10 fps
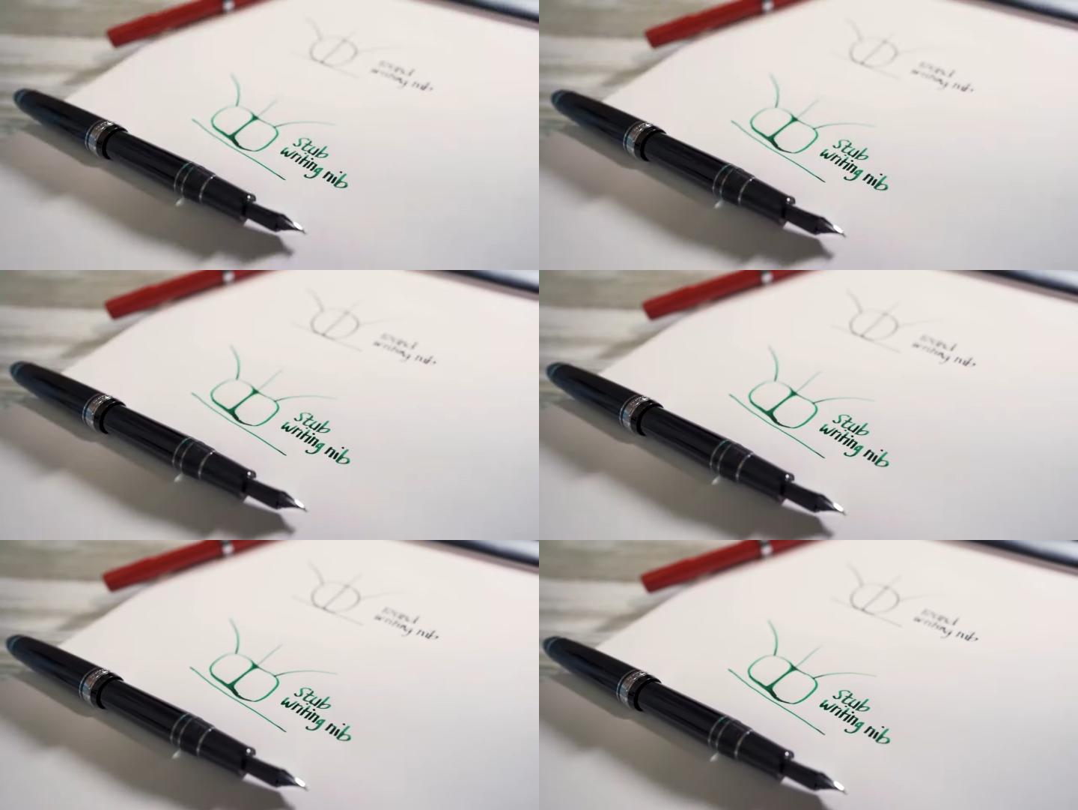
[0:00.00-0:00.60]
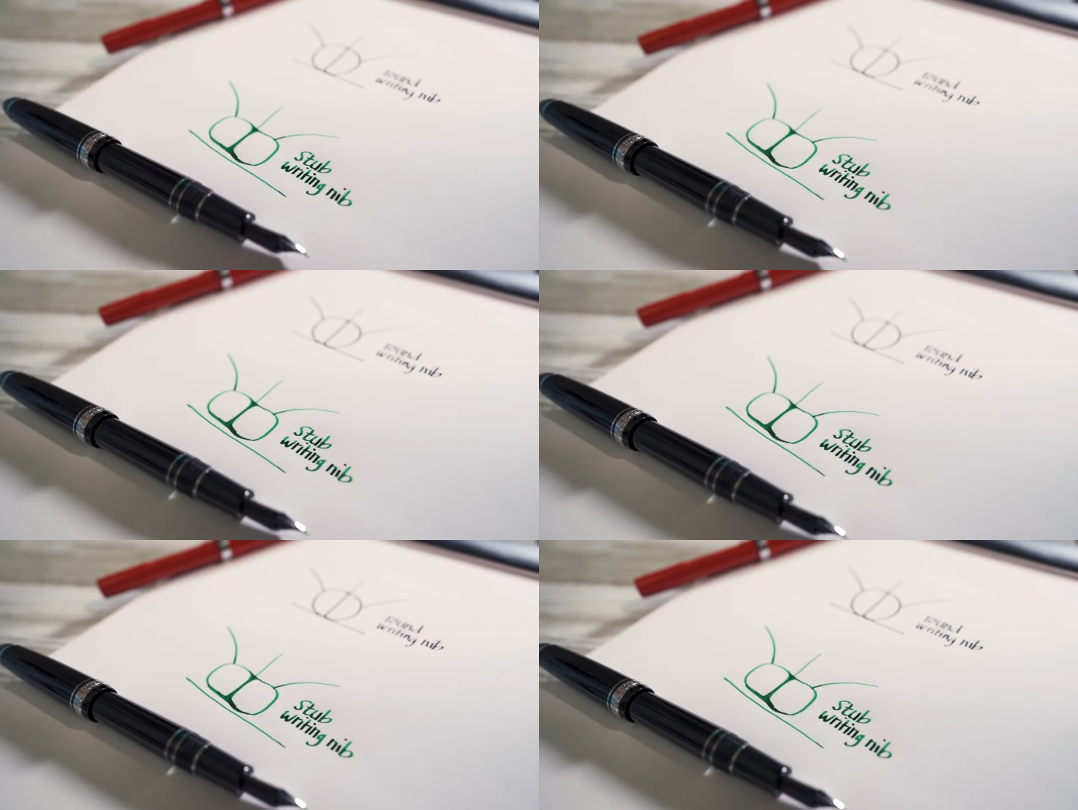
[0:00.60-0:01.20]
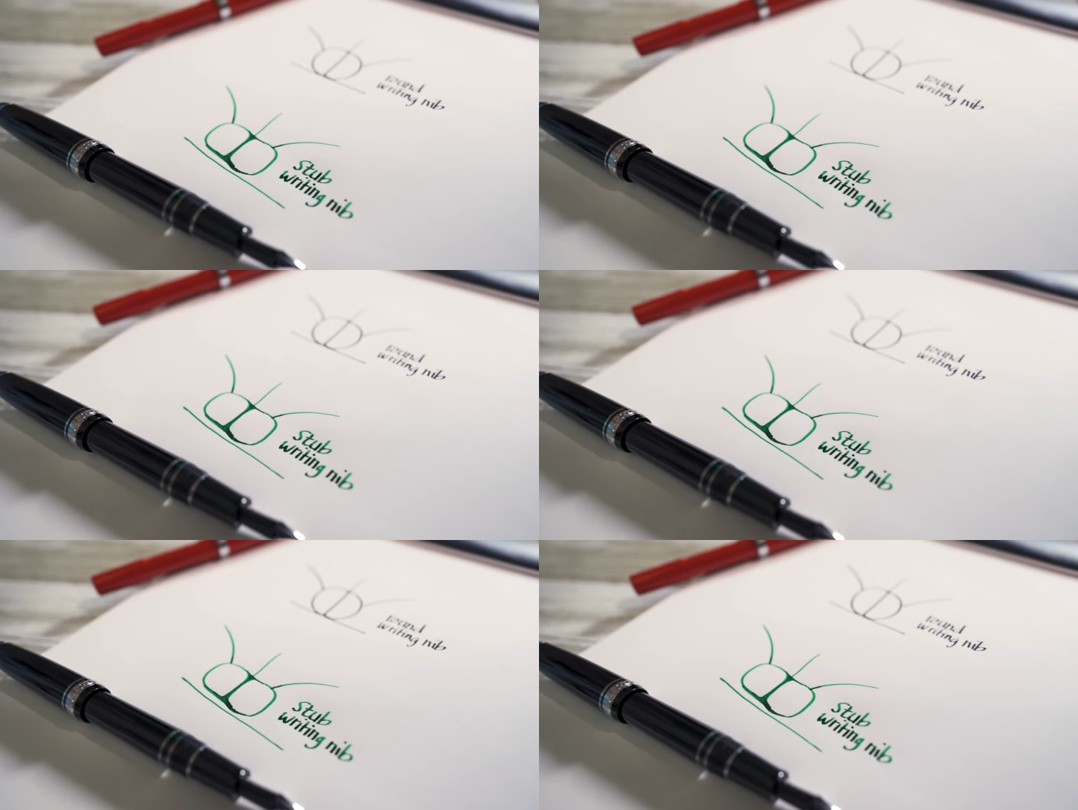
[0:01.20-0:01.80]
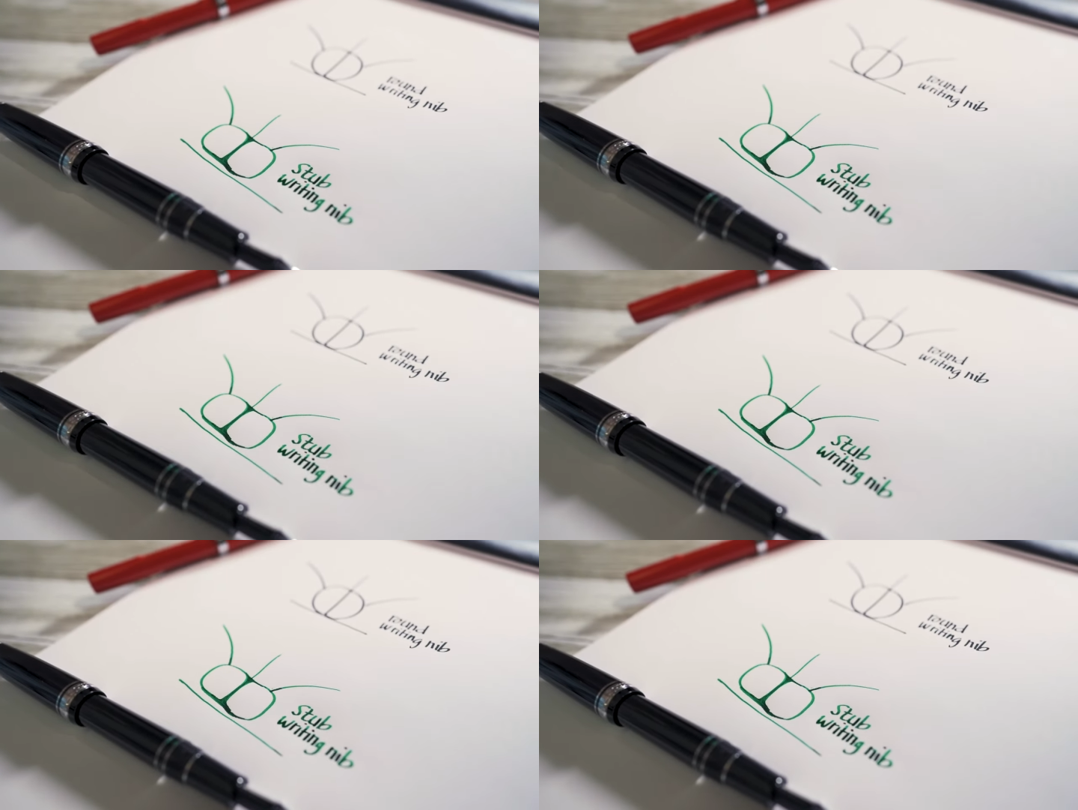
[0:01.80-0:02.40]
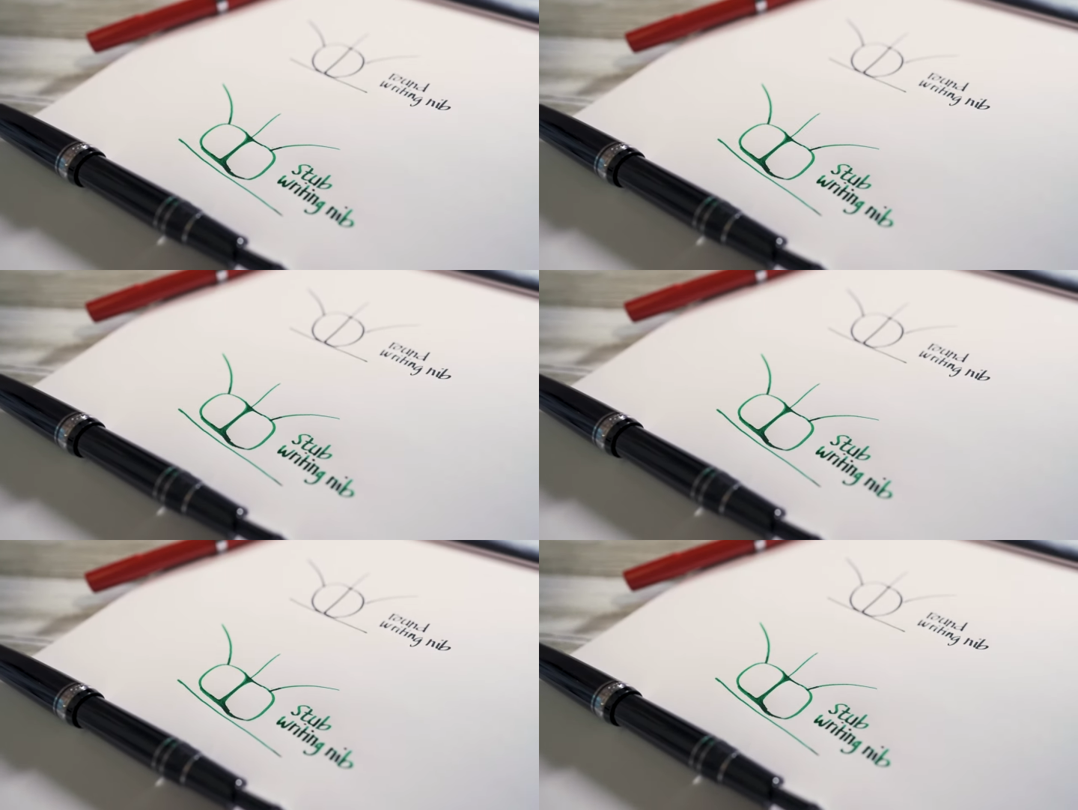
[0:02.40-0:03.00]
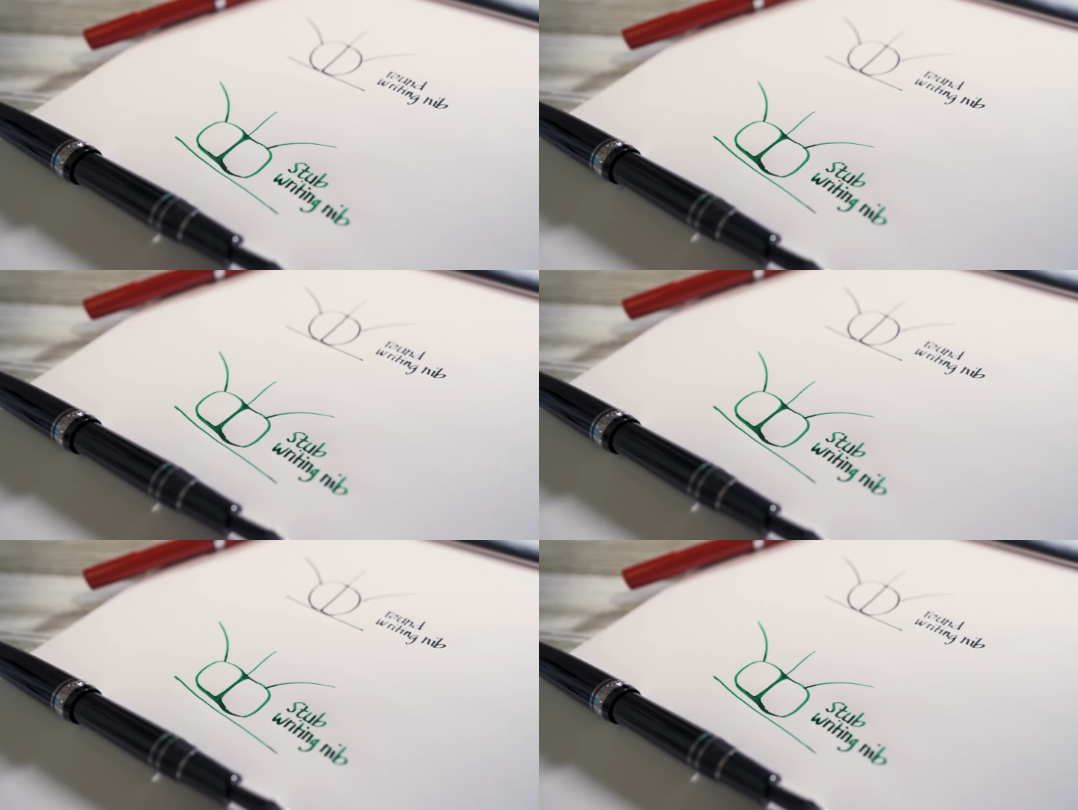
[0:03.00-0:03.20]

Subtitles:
[unreadable: no face in view]